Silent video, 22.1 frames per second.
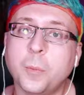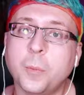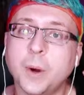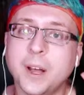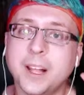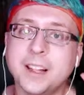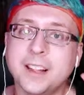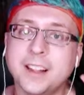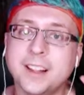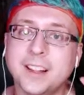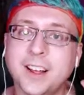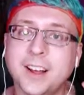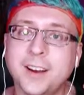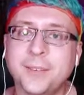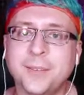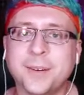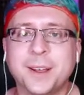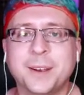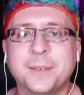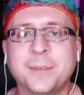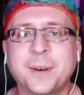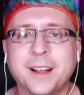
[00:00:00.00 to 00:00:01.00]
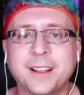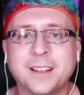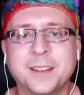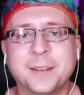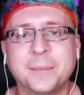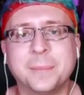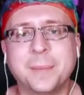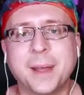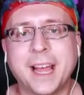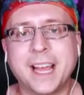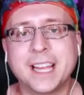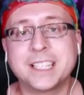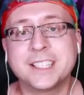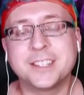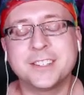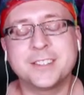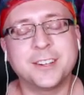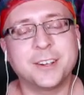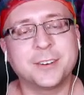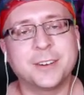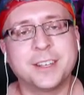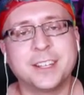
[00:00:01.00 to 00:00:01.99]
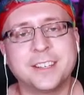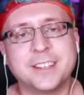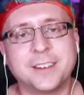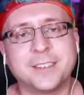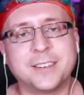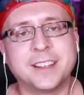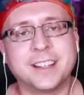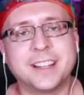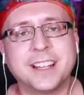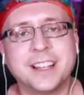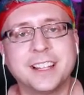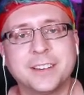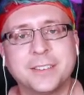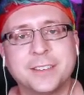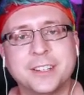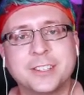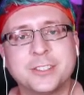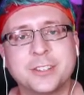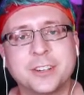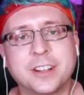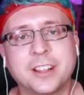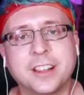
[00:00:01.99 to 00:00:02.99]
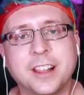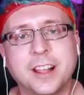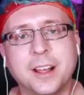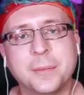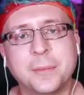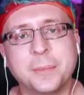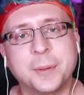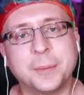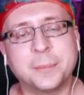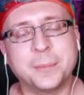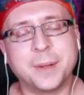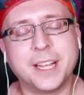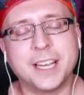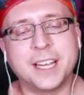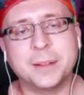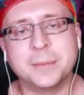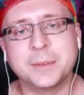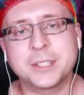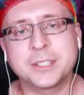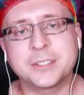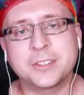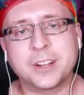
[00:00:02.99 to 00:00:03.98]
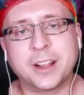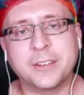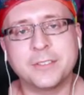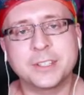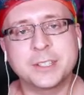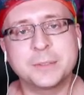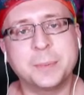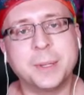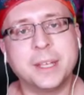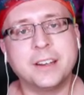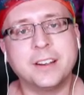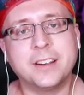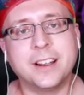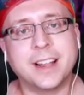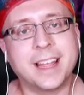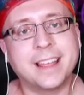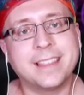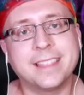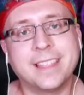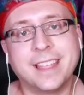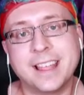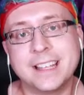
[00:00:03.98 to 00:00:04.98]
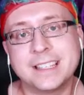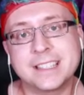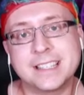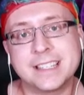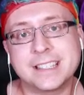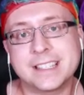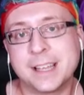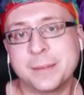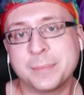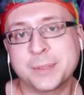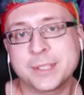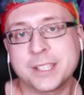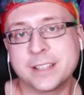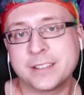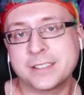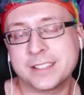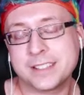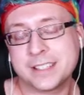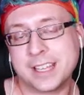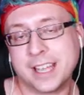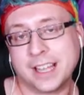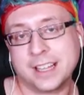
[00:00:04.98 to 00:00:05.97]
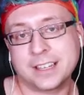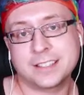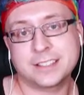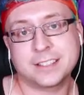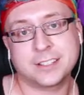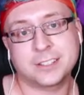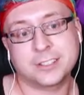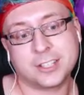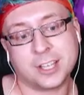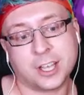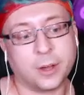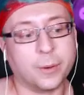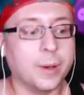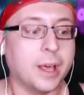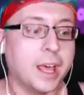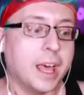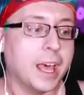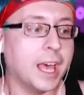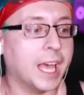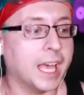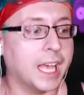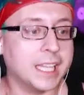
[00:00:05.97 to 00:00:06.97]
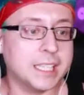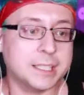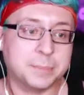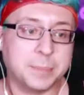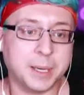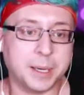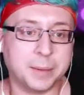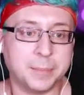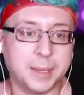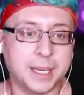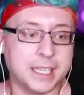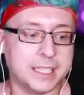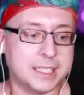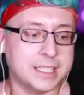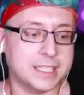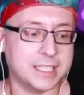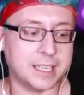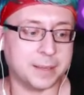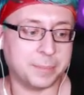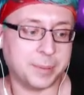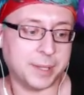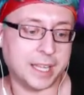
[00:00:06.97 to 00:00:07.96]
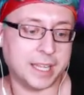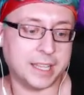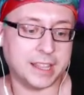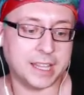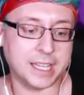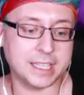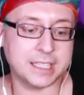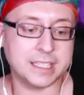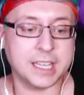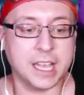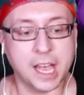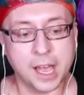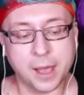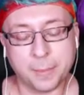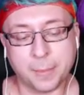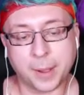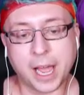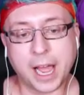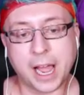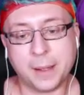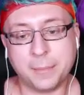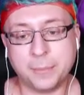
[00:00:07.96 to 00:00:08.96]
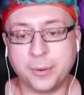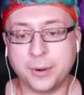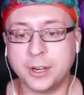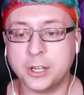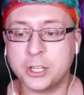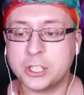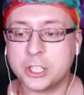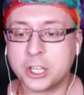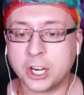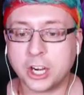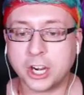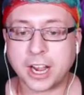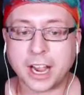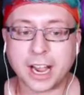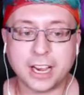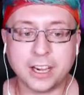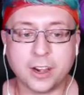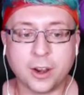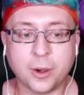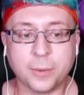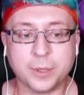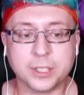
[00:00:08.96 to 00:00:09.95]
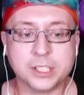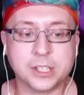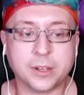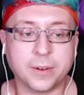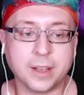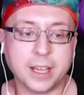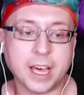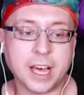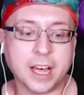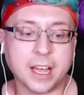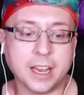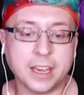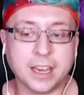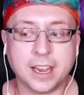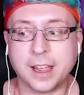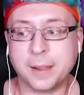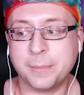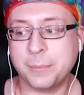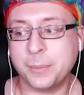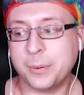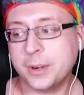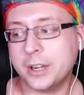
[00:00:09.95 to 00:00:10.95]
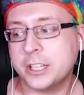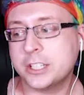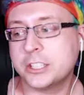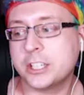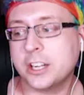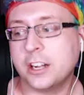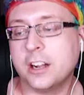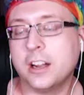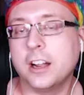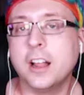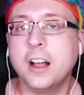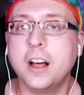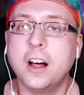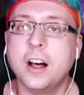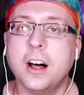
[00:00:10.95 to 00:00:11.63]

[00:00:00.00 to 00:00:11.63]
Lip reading: Well, hello, and welcome back to Doki Doki Literature Club. My name is Travis Peter, and this is episode 6. So, it's been a minute since I played this, but I'm pretty sure I know what's going on. I'm pretty sure